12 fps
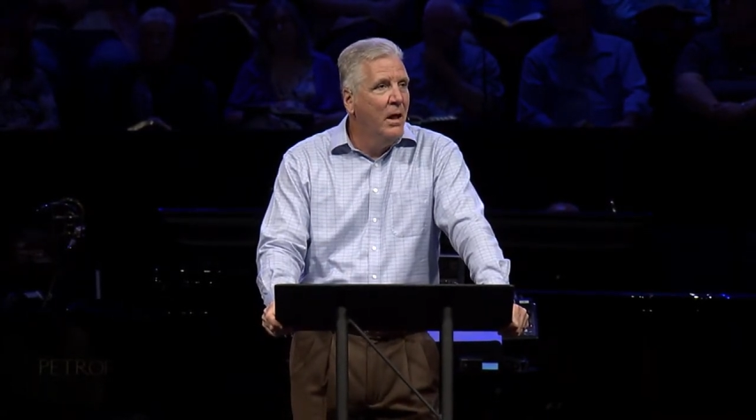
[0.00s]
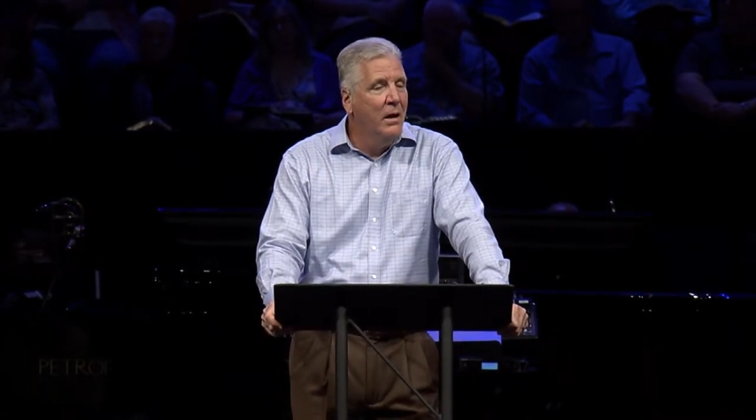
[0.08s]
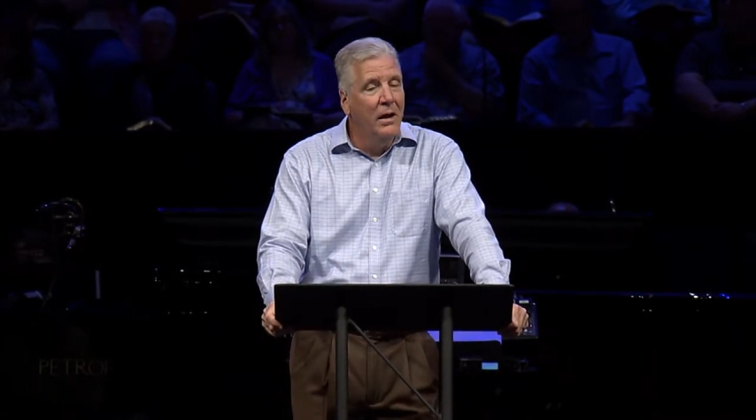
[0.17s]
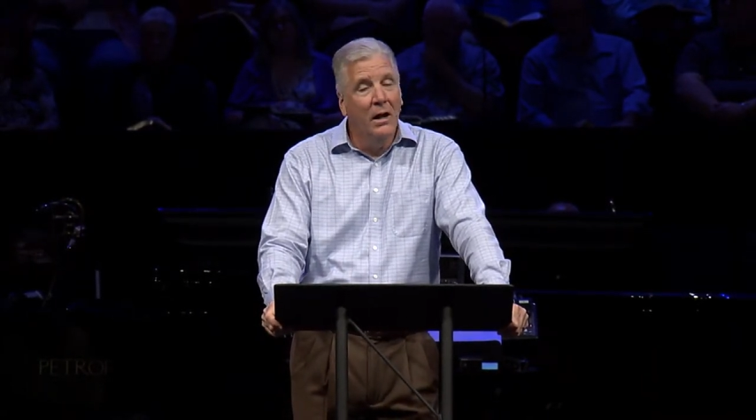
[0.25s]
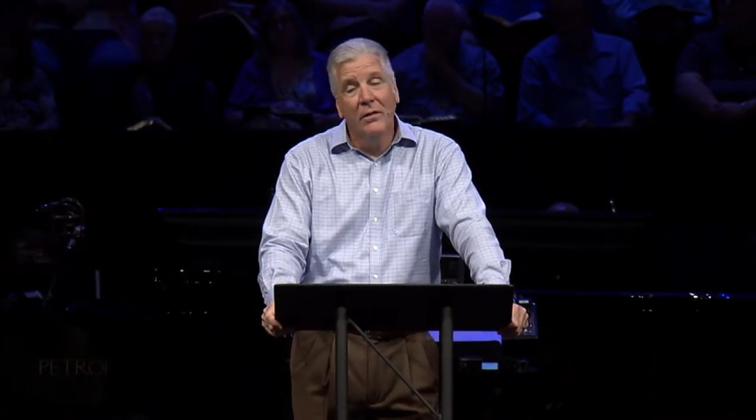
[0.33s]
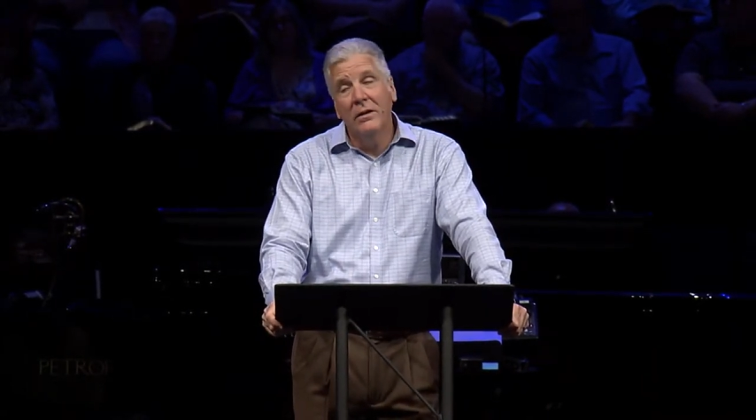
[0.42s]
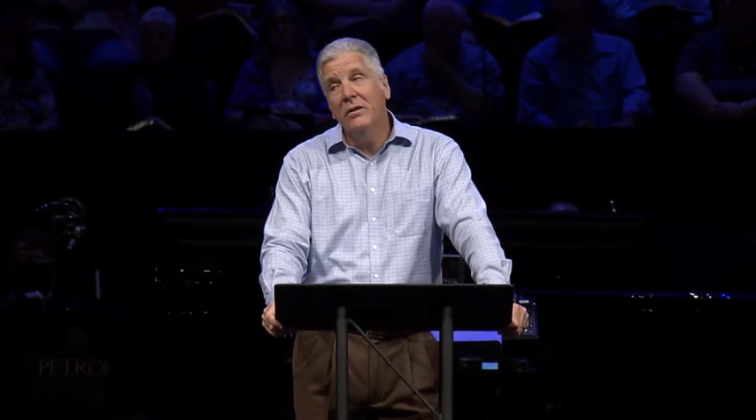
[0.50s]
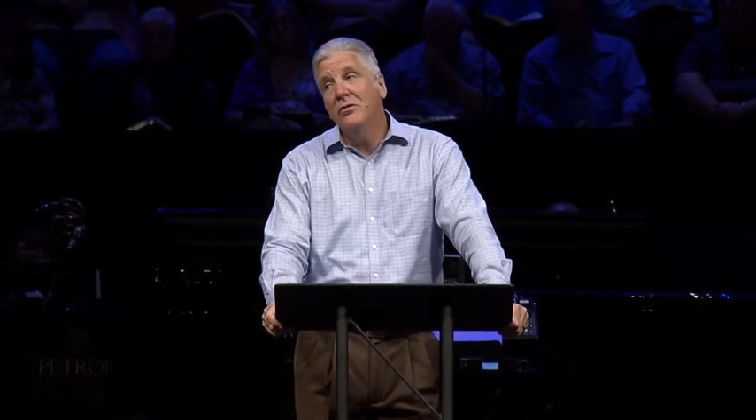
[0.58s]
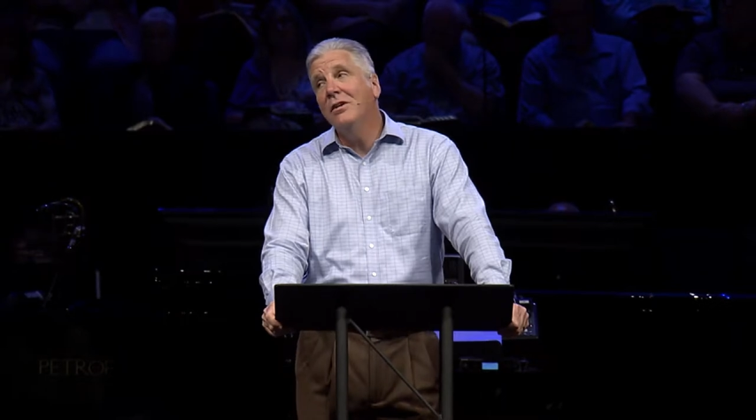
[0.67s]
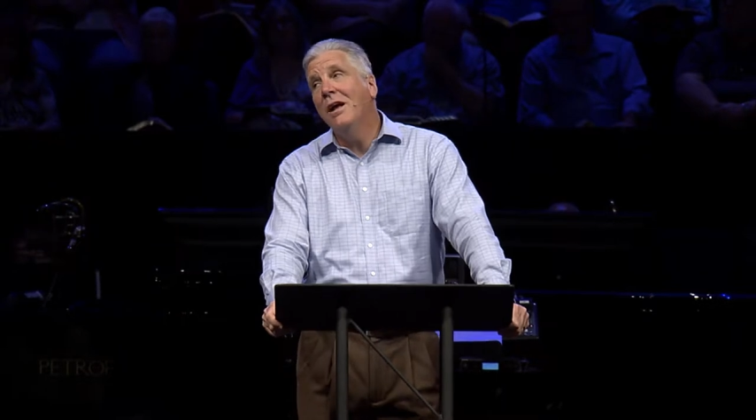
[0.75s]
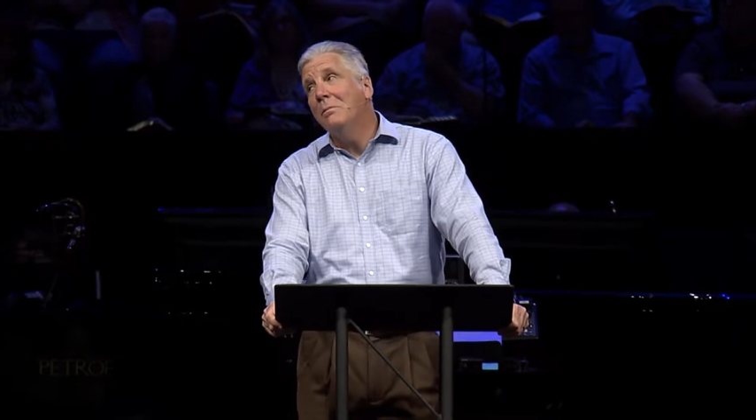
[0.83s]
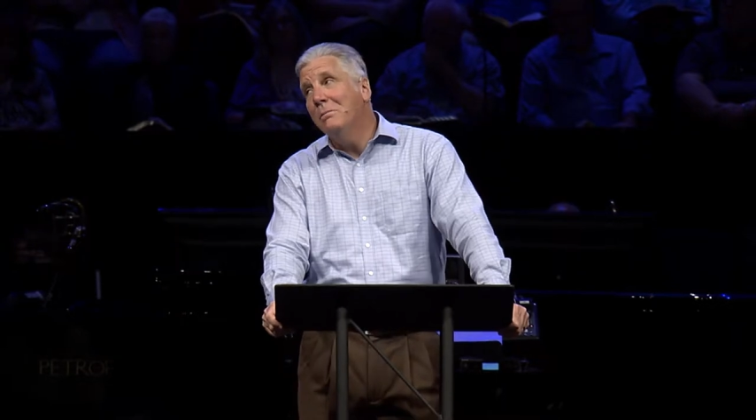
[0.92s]
Now, that does
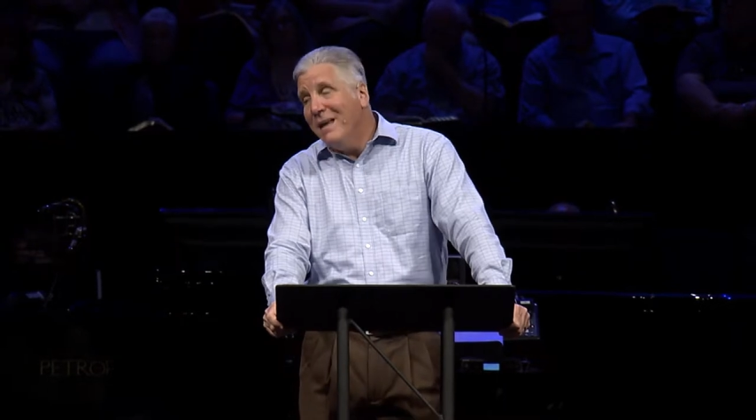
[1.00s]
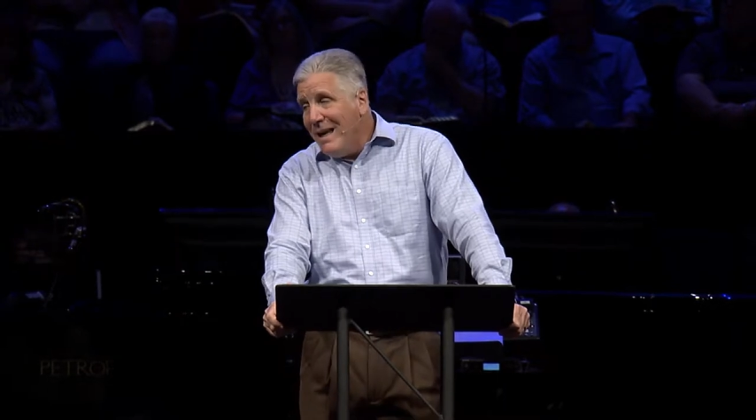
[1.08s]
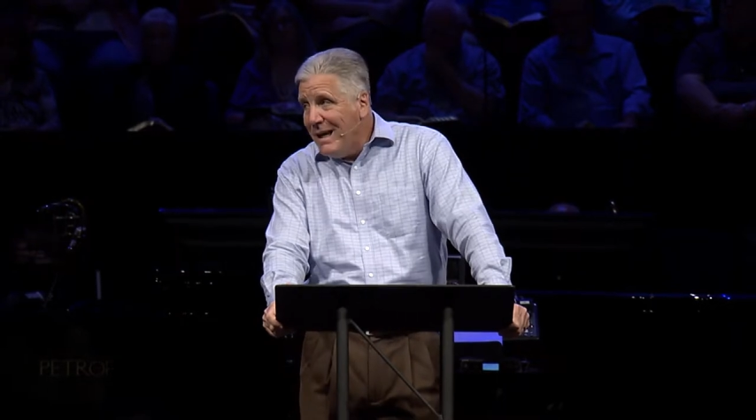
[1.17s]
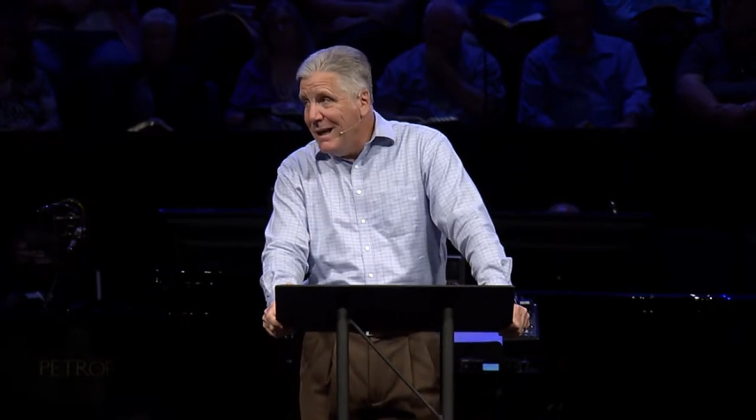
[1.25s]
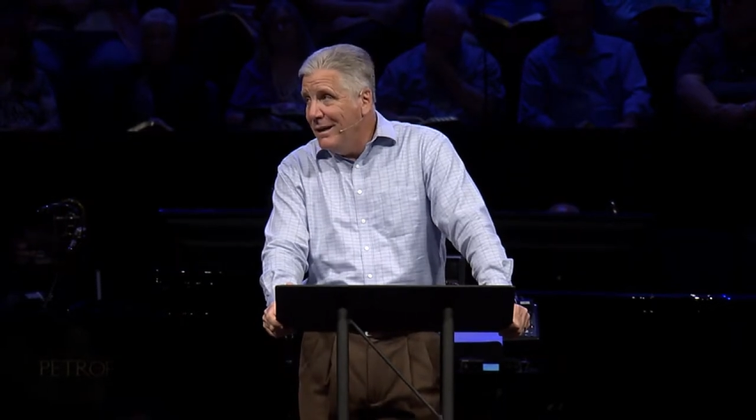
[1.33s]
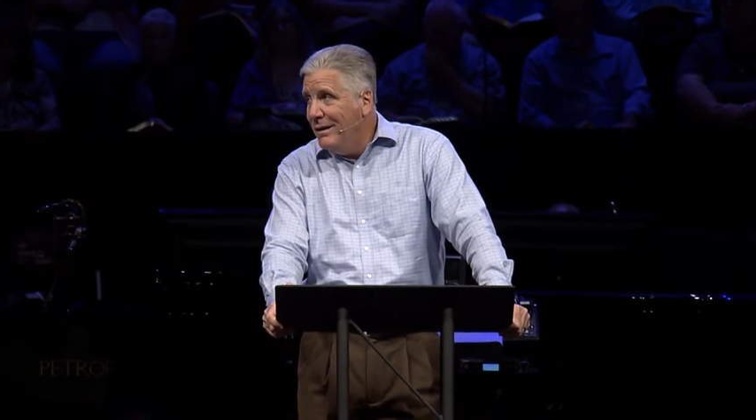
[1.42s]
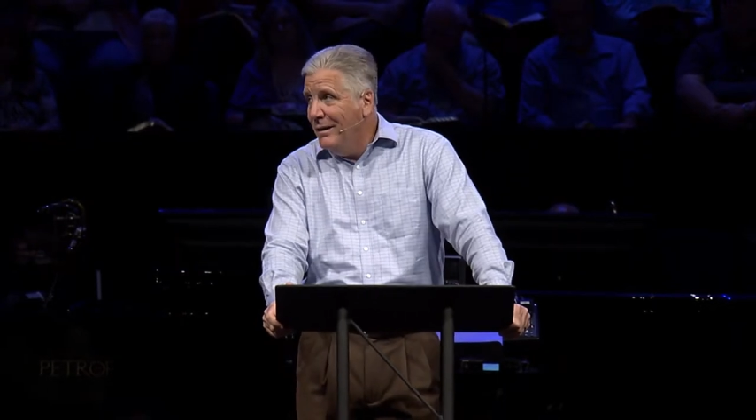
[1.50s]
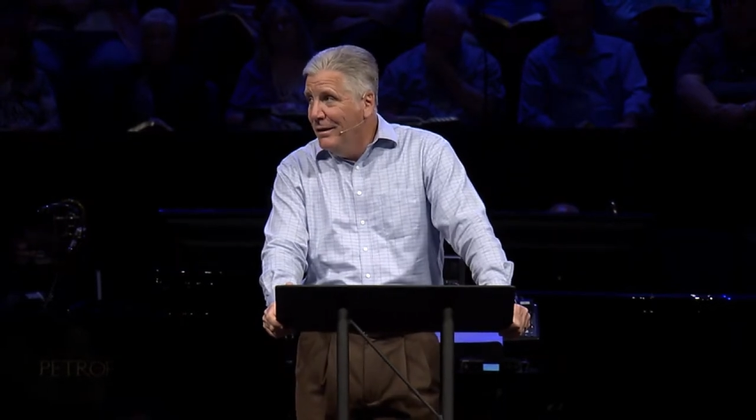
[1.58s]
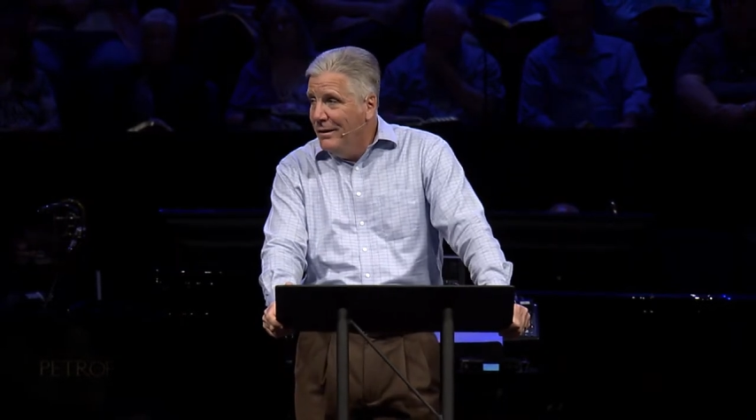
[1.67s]
not mean